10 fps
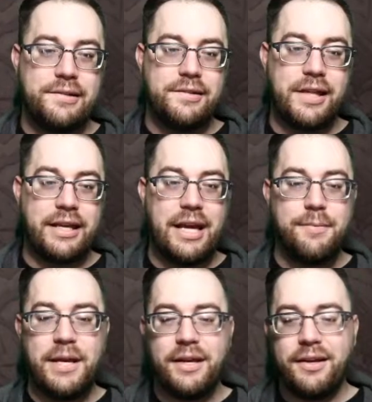They can
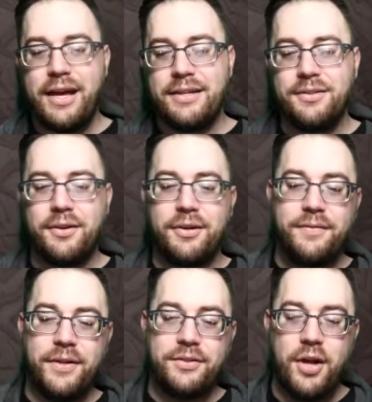make a Castle
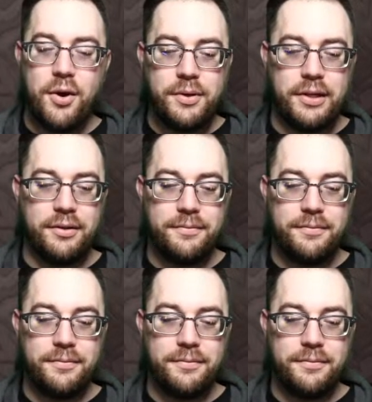Ardenvale token,